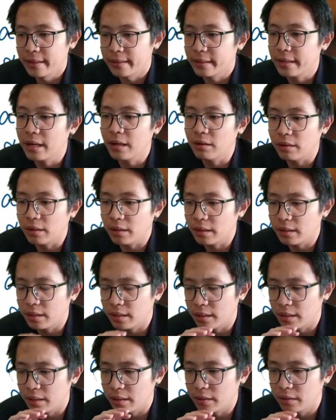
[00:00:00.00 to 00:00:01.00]

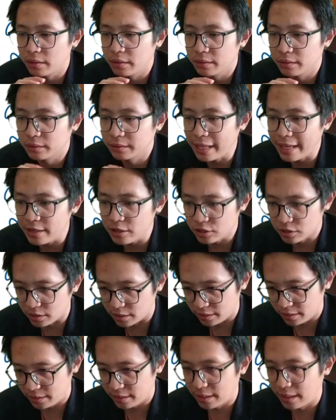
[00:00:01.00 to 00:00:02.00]
Now,
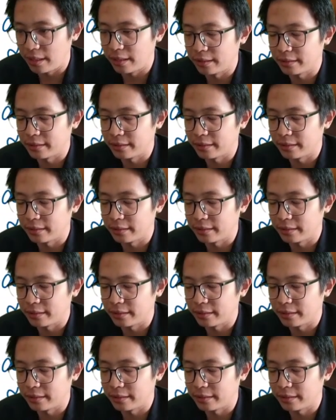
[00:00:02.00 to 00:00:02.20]
tension.